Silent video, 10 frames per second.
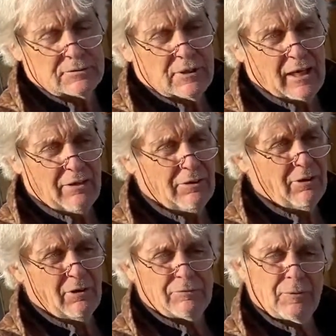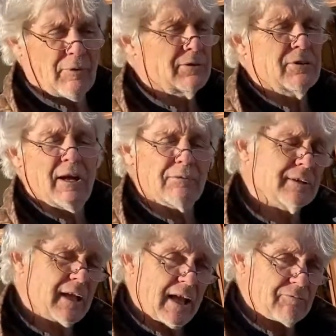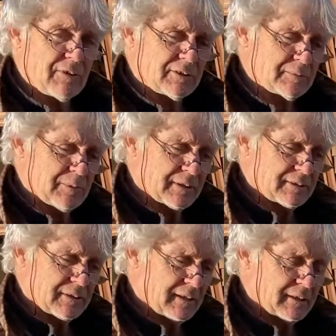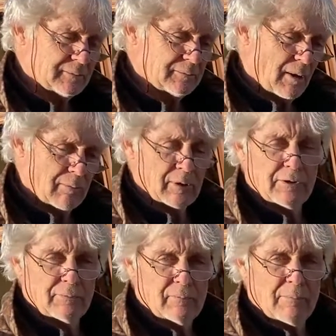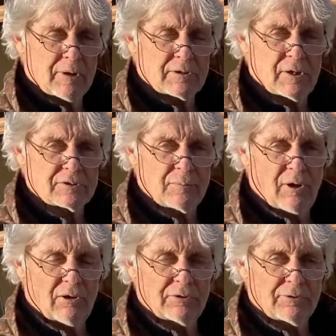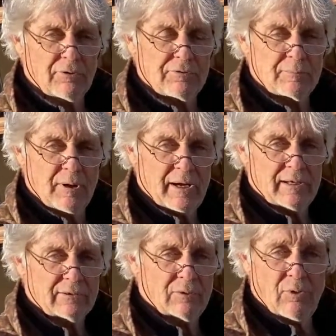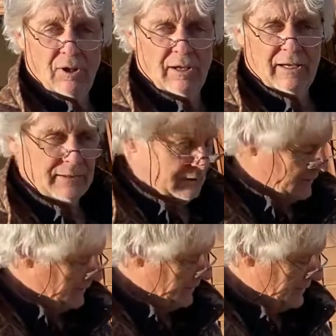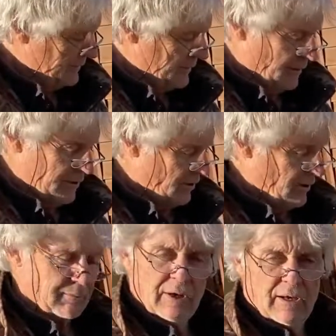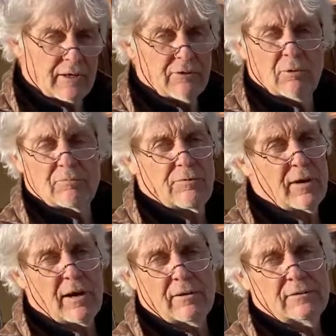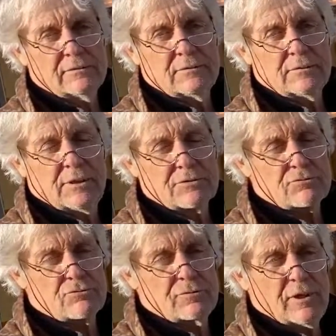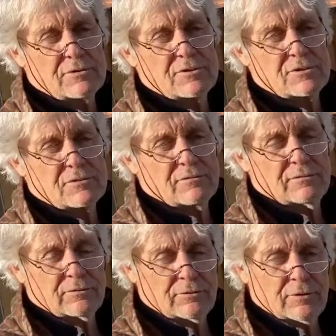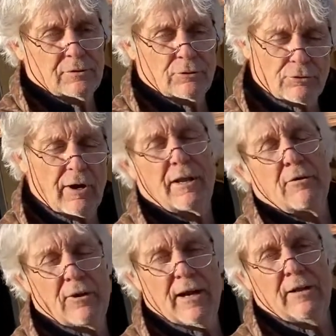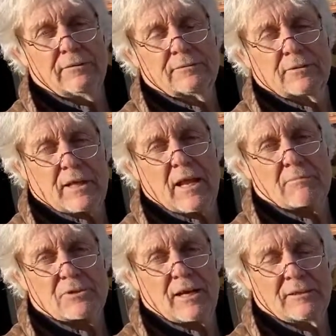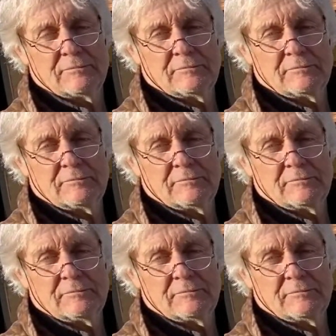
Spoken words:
I don't know if you want to try it with a catfish, but probably maybe a smaller northern pike or a walleye, and you can cook them right on an open fire. It's great around the campsite.